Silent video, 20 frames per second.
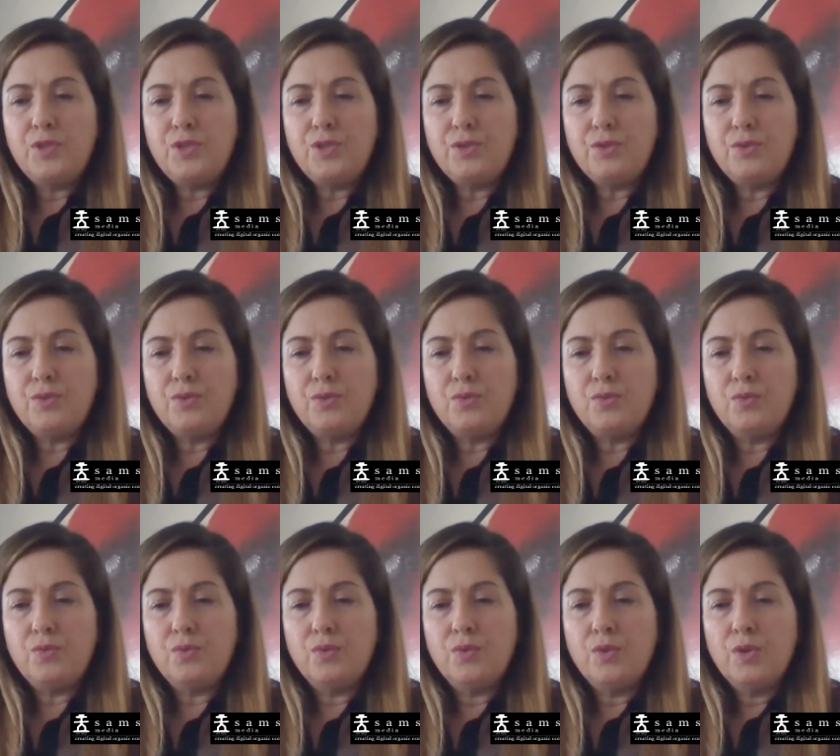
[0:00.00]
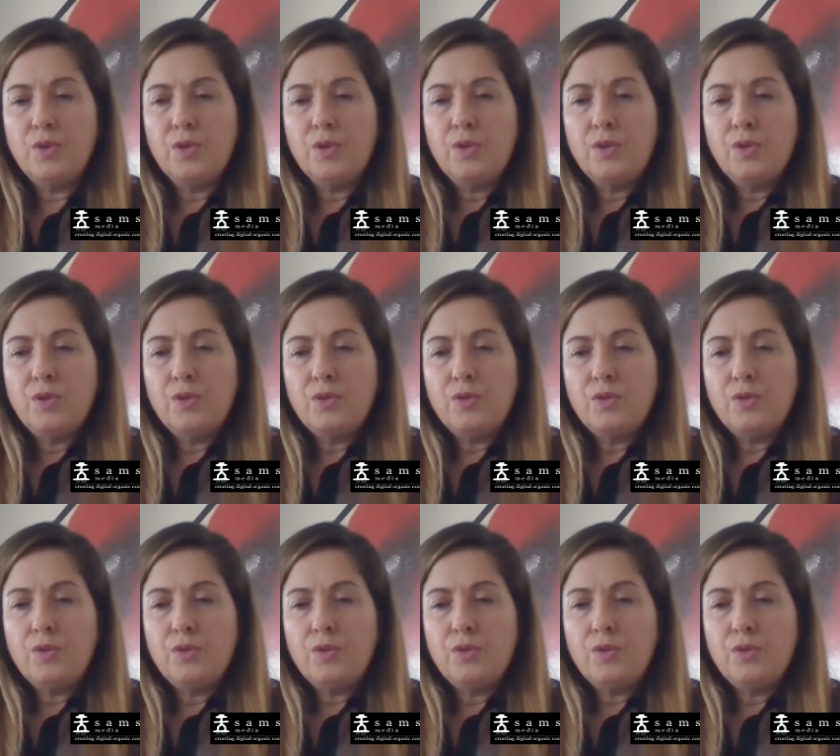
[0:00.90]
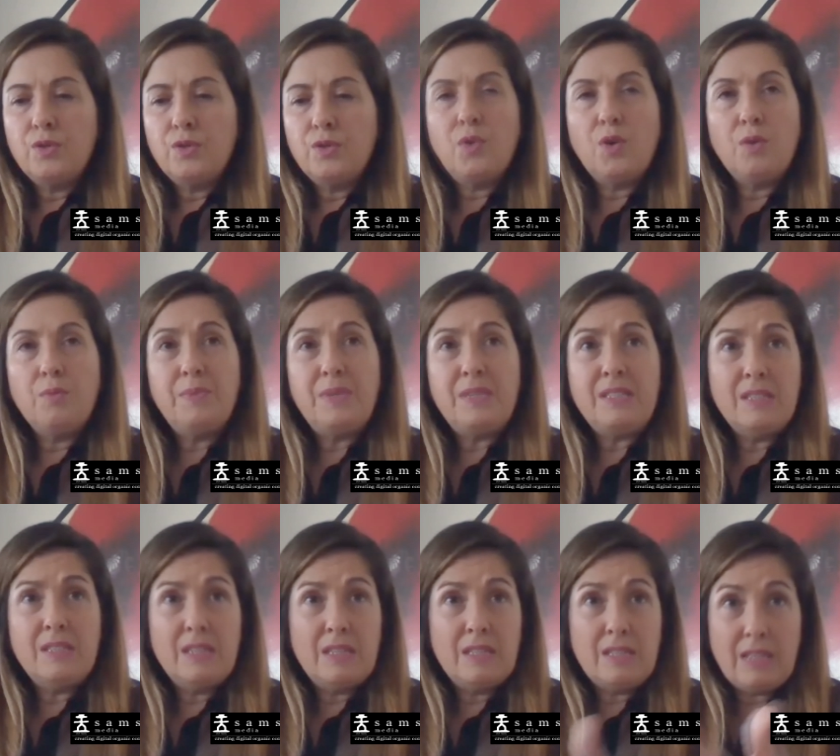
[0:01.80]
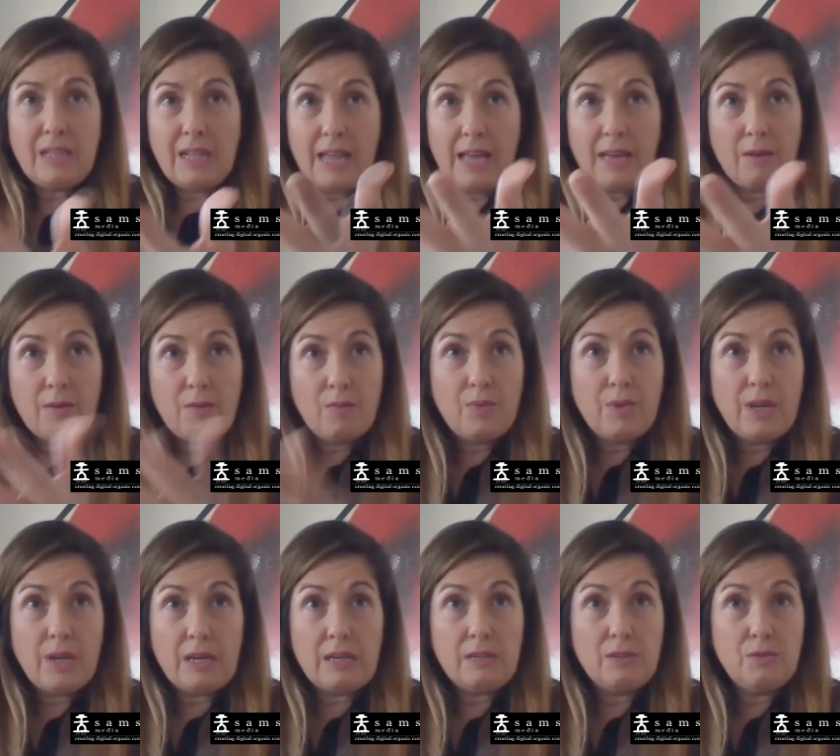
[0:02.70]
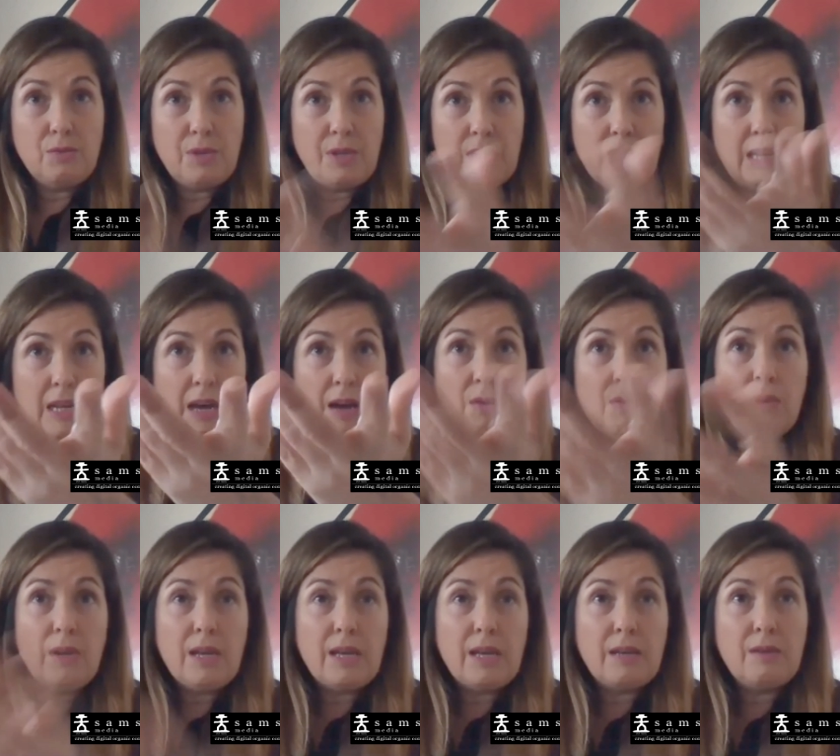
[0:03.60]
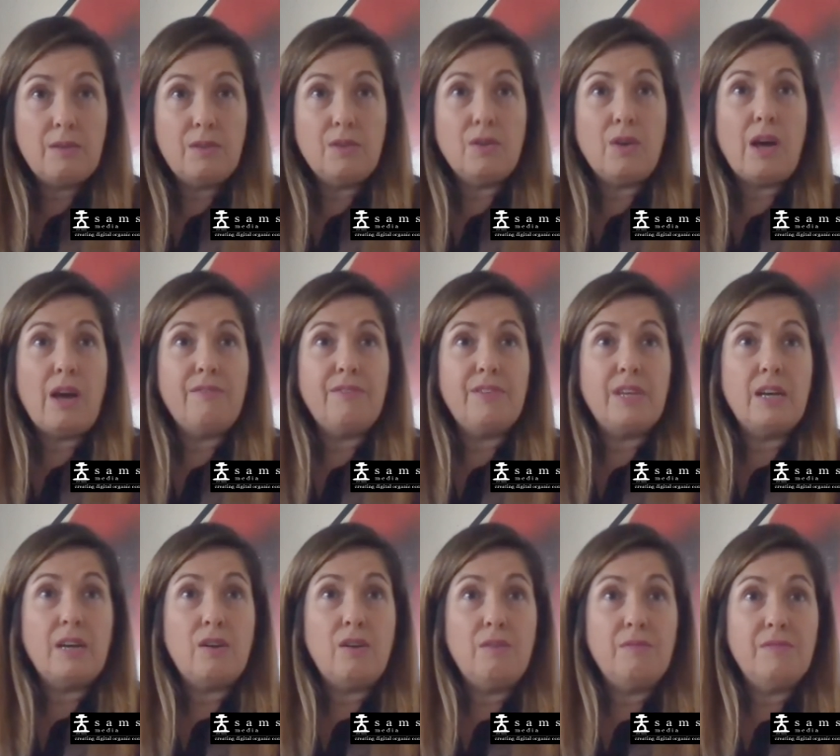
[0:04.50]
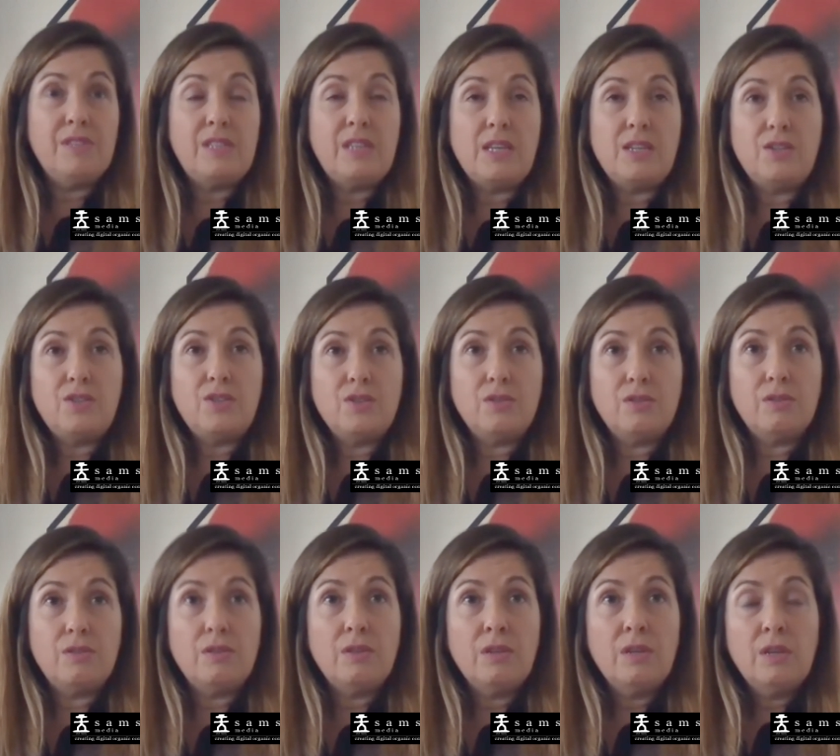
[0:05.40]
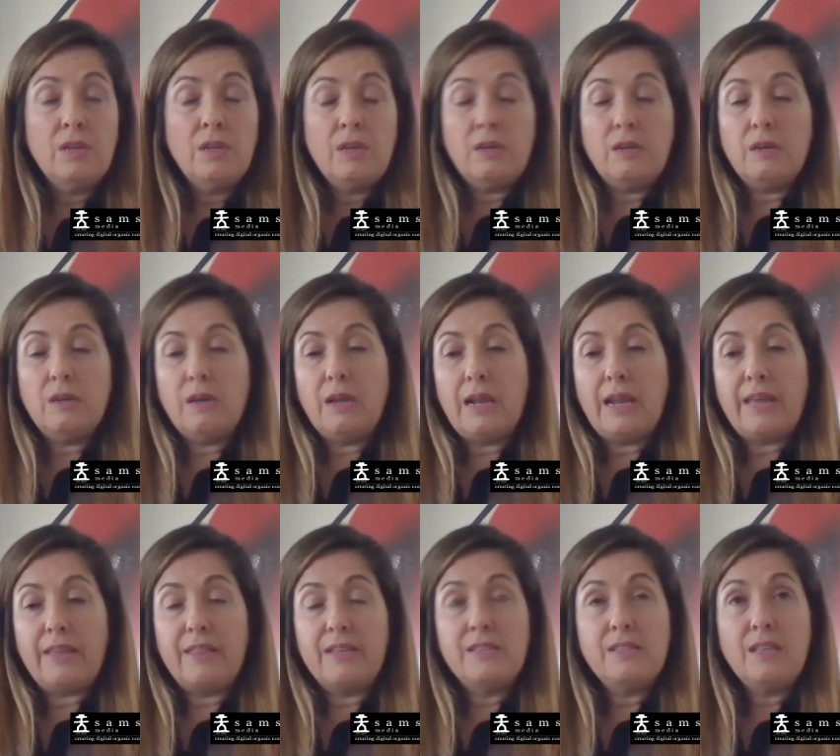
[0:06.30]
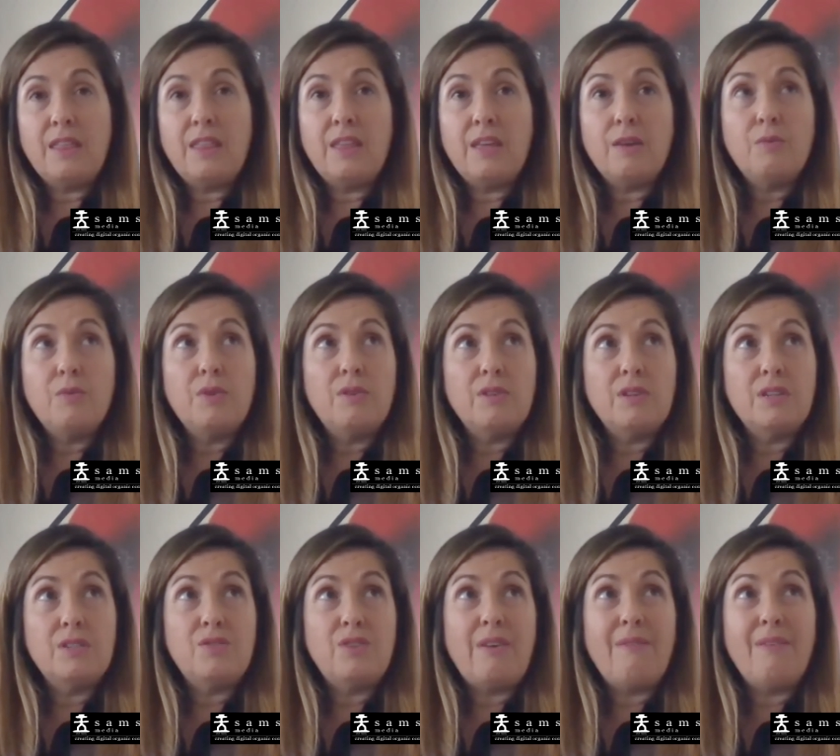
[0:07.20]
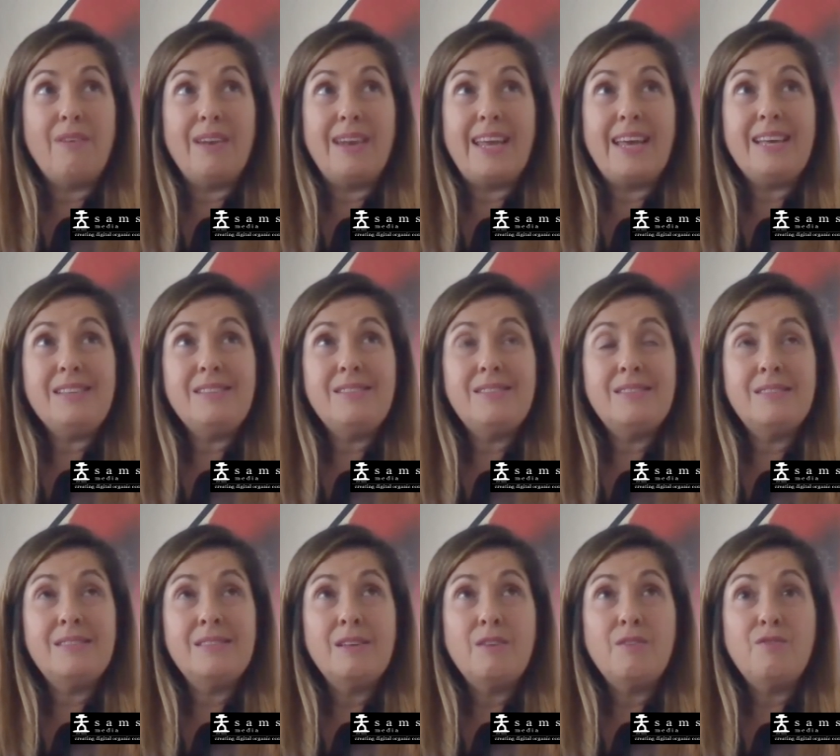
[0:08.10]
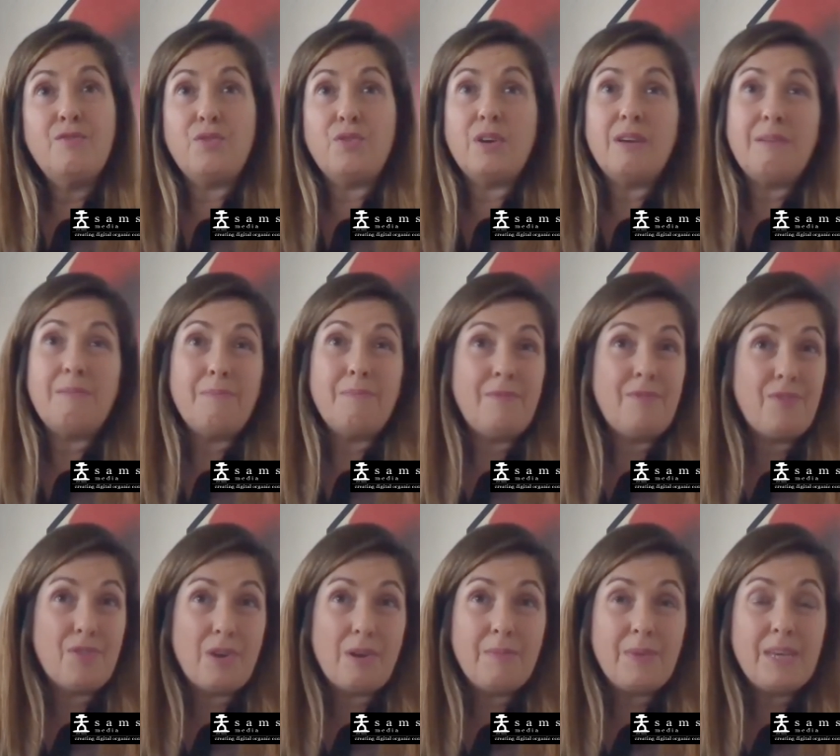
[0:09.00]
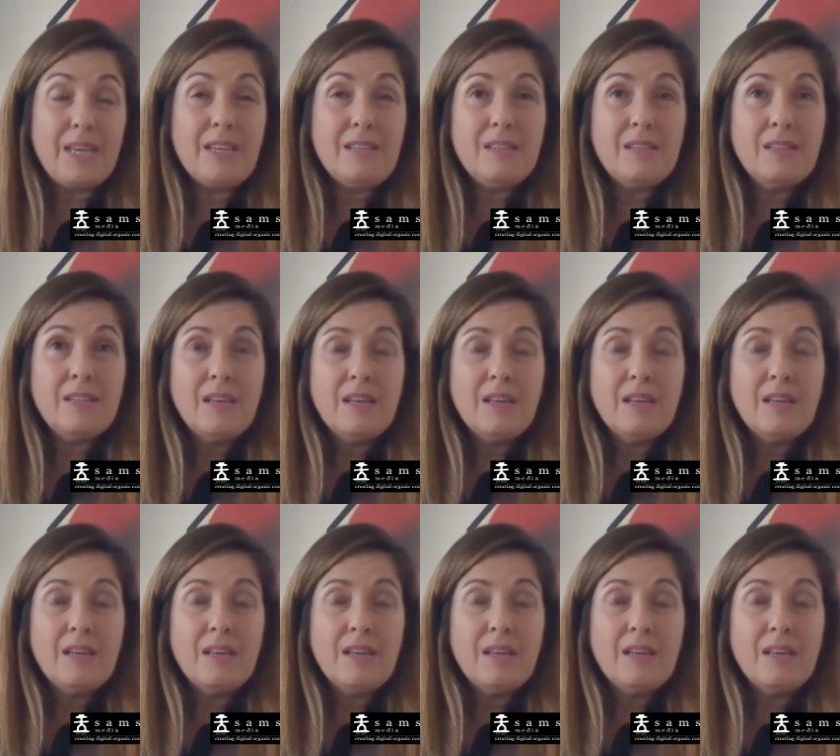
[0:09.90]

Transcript: to do more business like we are doing now, like, you know, having a conversation like this. I think we're gonna travel less for a bit.